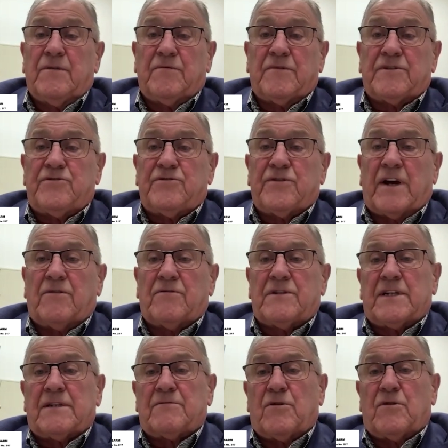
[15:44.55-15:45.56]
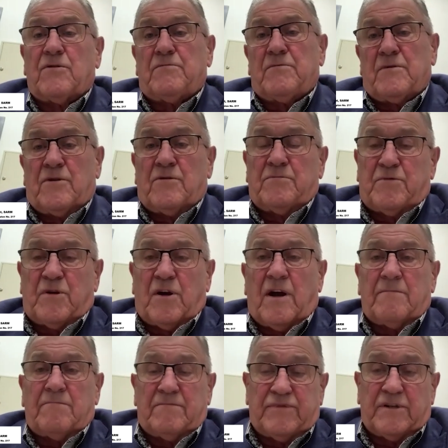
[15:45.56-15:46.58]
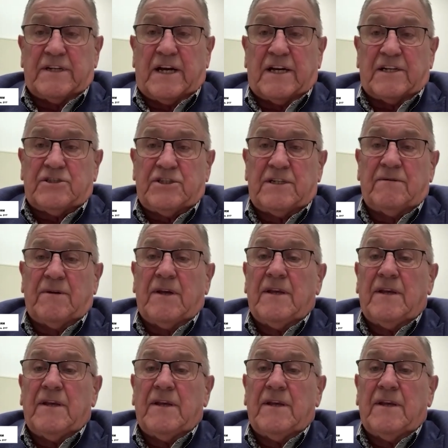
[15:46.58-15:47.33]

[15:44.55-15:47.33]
with drought and low, low pro- production.